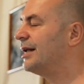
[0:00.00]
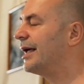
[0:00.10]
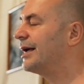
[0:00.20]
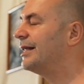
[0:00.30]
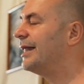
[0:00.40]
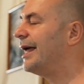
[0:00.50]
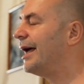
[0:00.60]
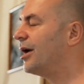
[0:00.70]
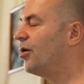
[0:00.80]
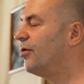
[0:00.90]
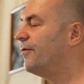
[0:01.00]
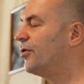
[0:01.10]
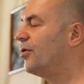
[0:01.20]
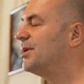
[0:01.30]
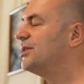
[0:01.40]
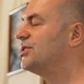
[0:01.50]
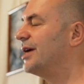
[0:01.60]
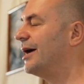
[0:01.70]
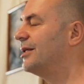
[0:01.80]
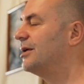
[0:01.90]
like an echo from
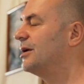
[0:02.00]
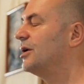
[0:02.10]
inside,